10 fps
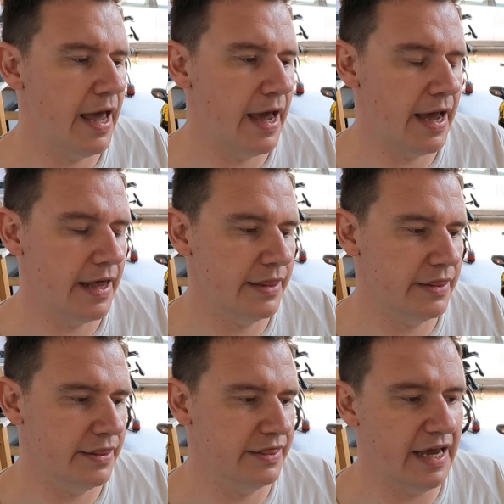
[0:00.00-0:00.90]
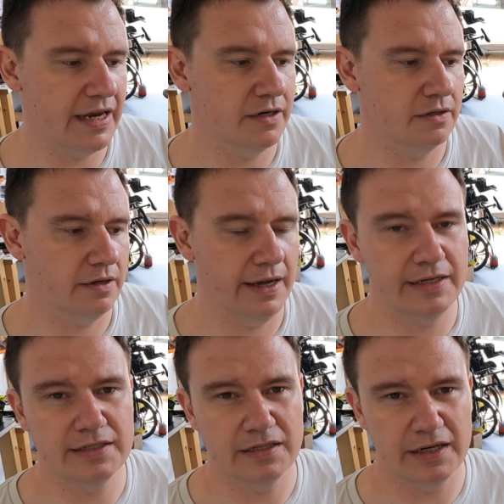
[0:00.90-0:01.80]
And then
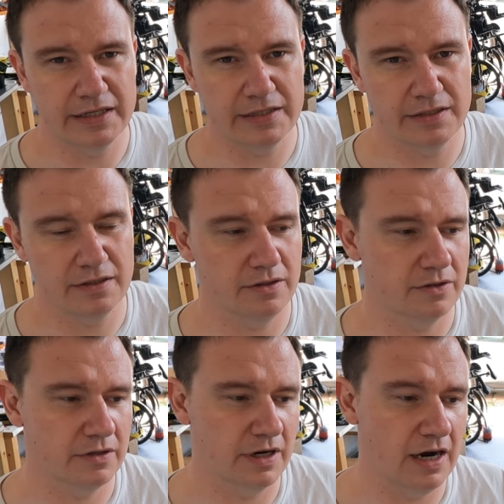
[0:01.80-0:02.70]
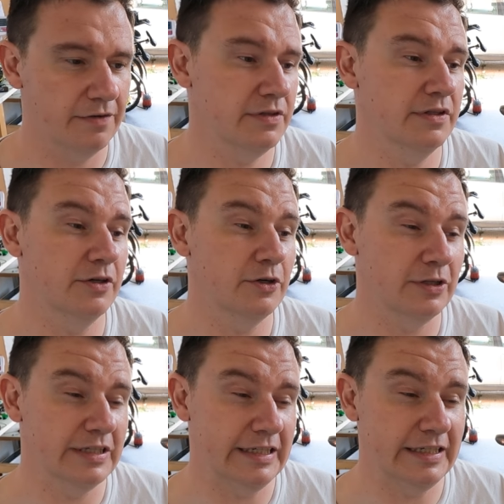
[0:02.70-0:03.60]
at the night or after the
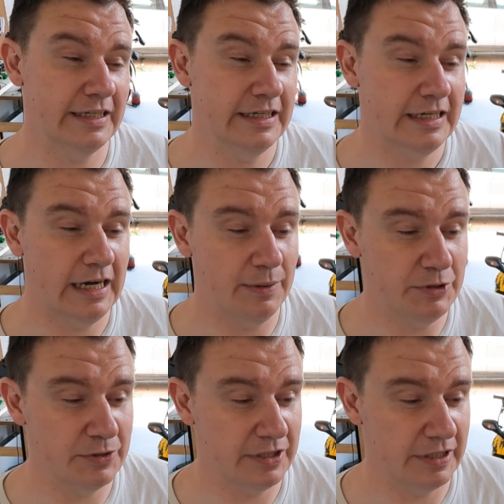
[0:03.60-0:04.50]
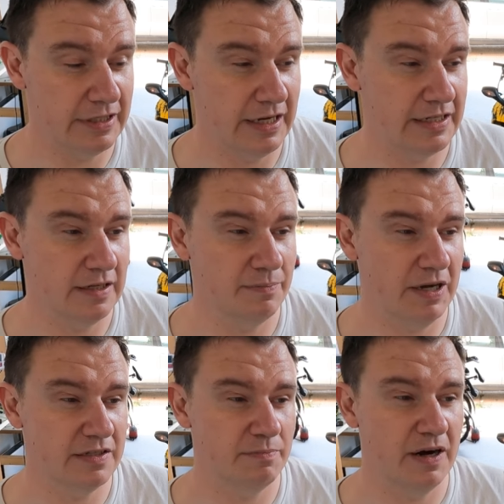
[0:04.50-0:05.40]
whole day, I'm using it
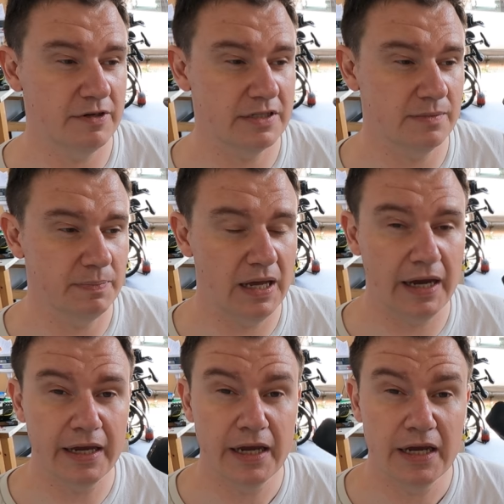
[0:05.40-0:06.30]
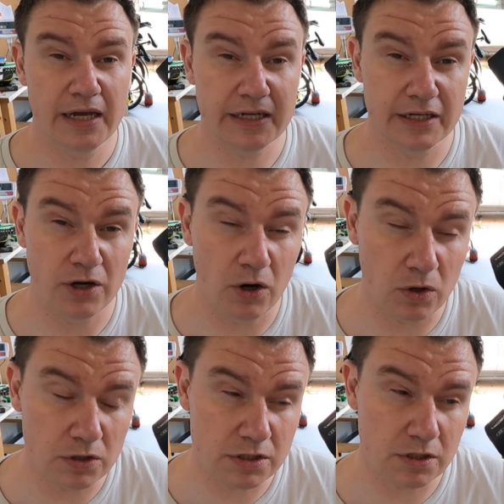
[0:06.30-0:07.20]
as a power supply. It can
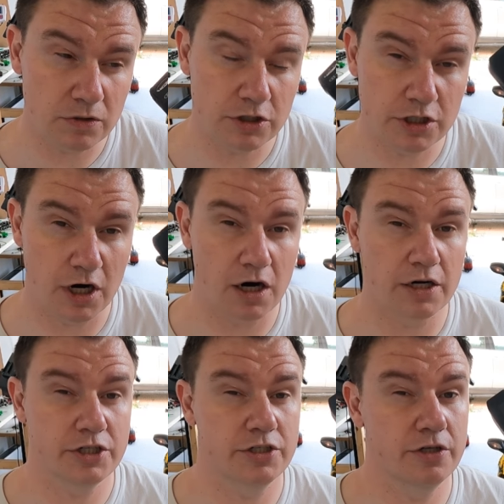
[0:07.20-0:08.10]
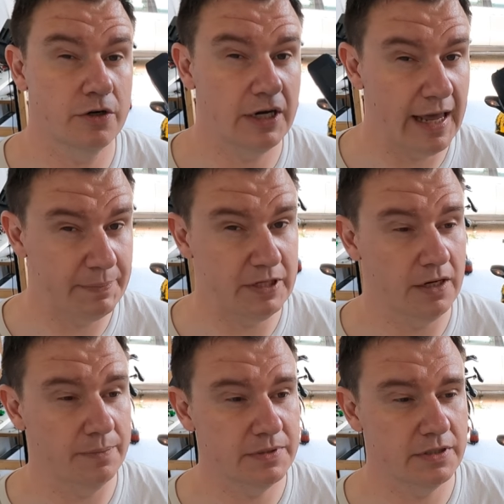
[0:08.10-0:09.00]
also charge your
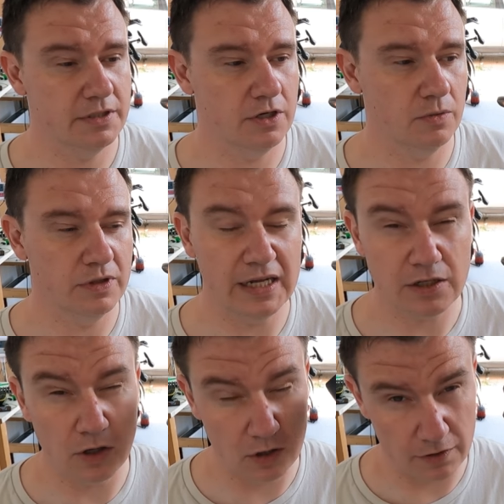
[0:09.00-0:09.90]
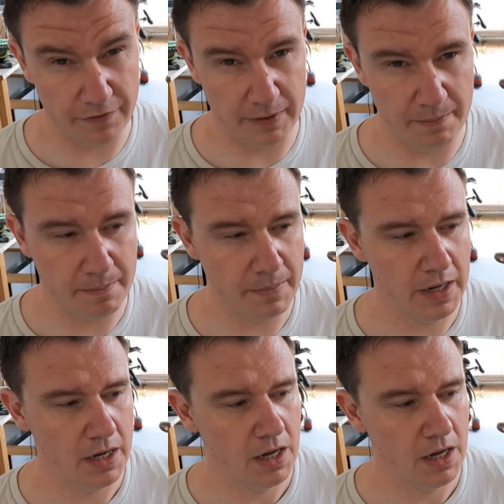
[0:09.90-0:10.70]
laptops, so not all of them,